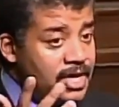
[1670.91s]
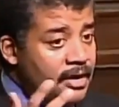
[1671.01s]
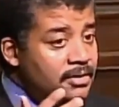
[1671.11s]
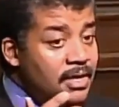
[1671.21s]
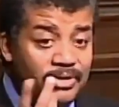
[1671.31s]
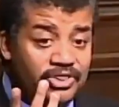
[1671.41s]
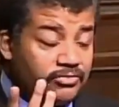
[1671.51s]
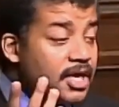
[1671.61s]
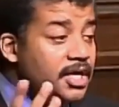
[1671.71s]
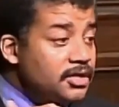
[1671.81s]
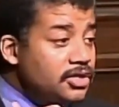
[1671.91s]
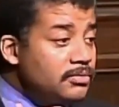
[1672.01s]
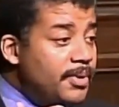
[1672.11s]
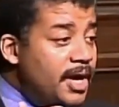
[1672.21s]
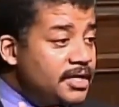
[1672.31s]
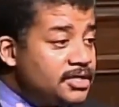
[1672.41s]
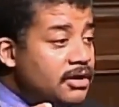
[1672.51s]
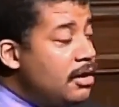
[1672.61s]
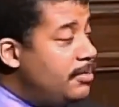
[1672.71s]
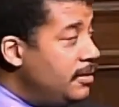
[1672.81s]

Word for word: Number three in the human body is carbon.